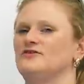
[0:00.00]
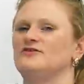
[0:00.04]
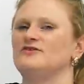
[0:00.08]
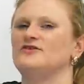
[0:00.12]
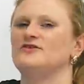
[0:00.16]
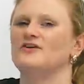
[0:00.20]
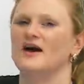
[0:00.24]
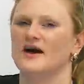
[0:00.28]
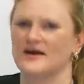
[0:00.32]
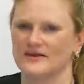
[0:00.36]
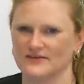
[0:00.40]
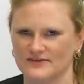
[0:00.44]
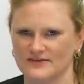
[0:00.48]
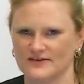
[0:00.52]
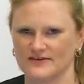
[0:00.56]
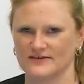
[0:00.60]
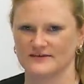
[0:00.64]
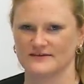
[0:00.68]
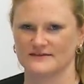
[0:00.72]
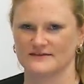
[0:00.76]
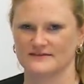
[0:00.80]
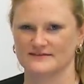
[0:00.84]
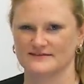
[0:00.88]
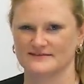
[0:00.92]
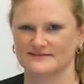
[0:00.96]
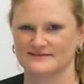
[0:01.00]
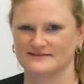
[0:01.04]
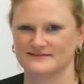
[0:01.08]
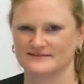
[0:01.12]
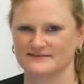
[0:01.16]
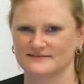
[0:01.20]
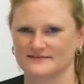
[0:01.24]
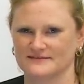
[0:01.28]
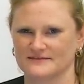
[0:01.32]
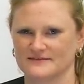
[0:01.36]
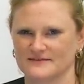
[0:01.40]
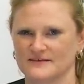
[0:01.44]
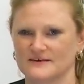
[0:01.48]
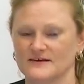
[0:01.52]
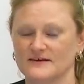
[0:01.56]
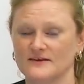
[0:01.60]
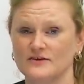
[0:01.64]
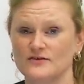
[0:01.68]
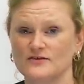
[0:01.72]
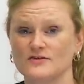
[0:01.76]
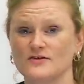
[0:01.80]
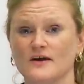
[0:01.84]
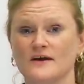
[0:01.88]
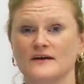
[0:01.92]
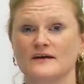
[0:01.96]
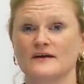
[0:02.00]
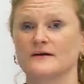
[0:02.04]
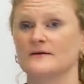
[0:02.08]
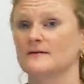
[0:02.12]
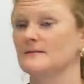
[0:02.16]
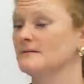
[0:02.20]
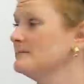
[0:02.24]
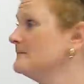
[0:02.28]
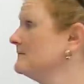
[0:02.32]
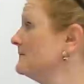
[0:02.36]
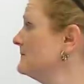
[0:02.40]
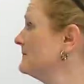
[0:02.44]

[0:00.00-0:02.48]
Jet. You try now.